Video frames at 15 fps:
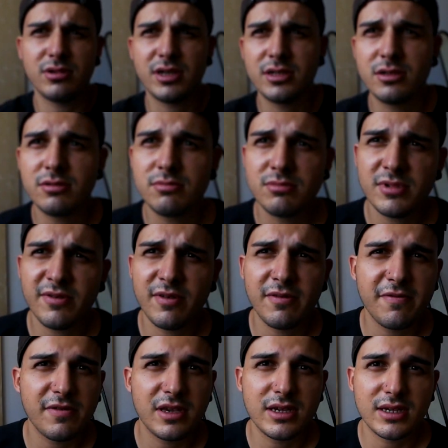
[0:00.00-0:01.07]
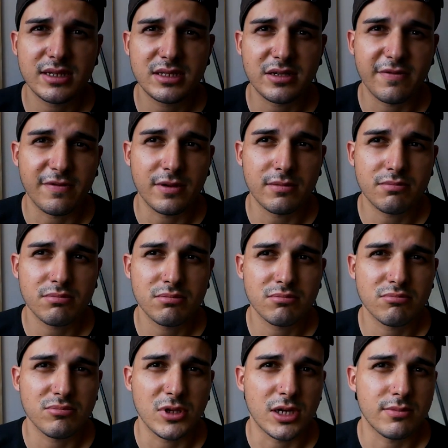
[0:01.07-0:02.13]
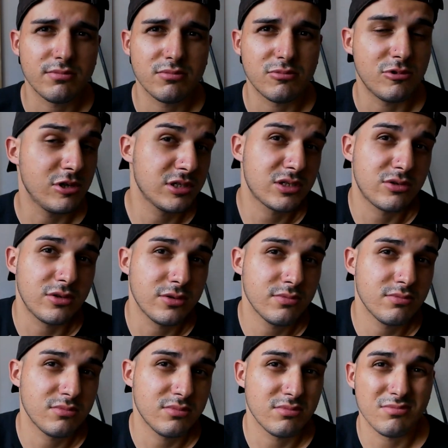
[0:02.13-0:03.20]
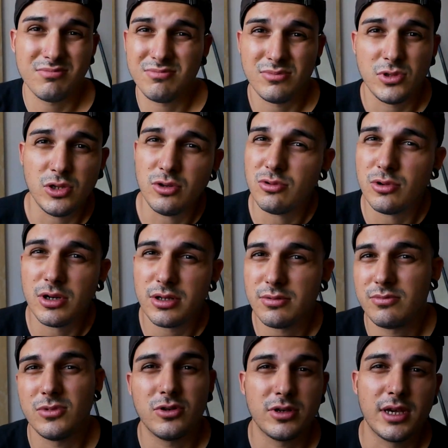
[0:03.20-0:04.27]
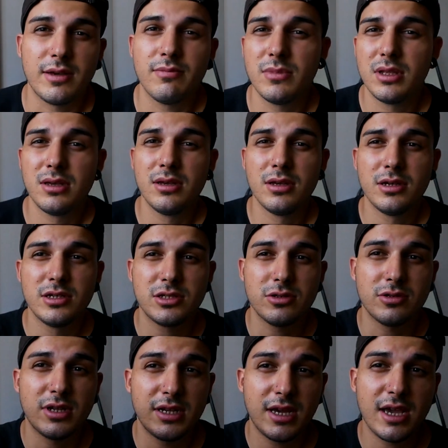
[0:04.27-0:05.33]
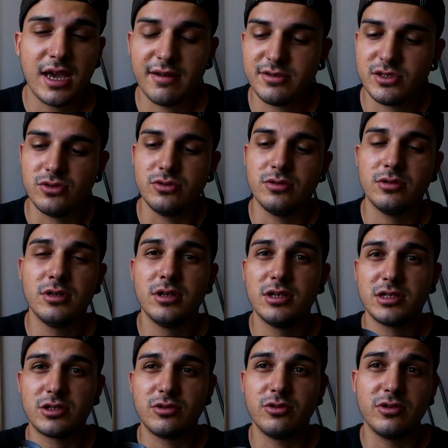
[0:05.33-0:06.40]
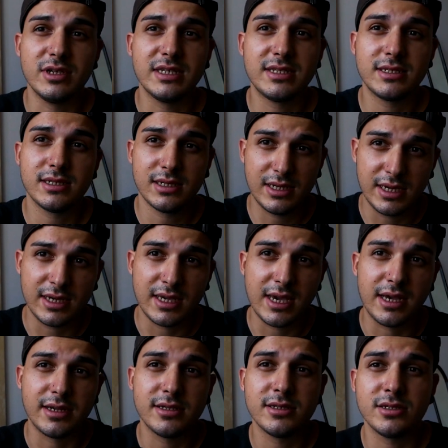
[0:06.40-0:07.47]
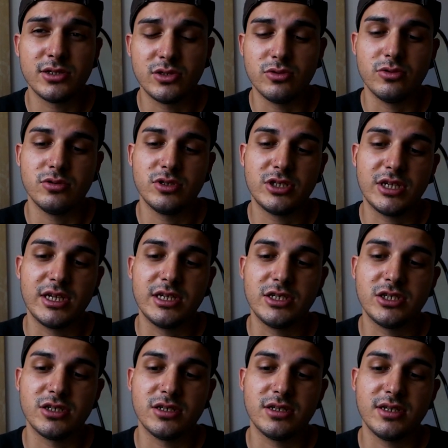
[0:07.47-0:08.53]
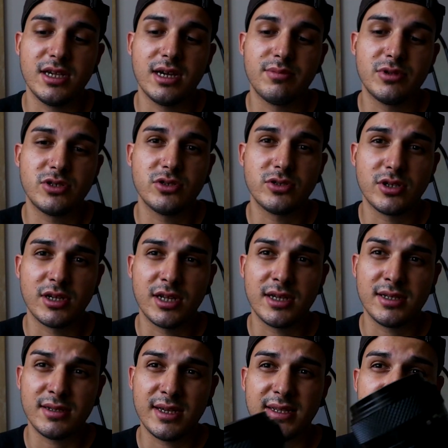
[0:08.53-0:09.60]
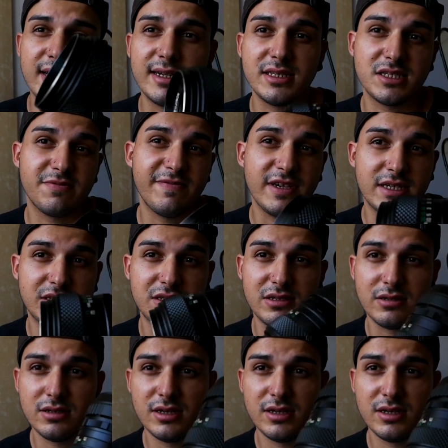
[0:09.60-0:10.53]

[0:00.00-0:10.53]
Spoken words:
I don't even think it's a thing. Yeah, rescrew. New word. Okay. So that I have to screw it again to change the aperture, and then it's fixed.